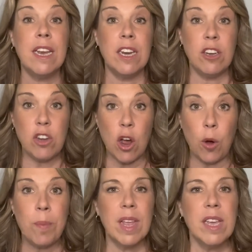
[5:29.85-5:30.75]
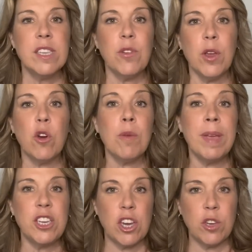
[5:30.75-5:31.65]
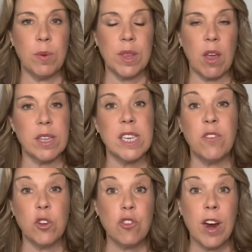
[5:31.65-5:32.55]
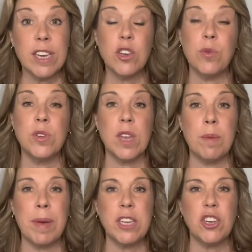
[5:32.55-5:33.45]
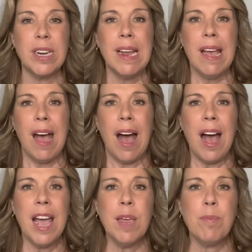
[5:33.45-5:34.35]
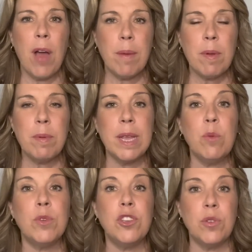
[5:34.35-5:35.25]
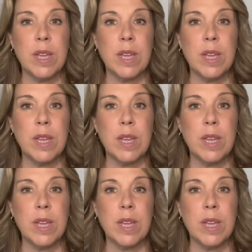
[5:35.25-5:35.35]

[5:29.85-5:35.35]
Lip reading: No. So here are my genuine thoughts. If you're trying to cruise on a budget, I probably would do the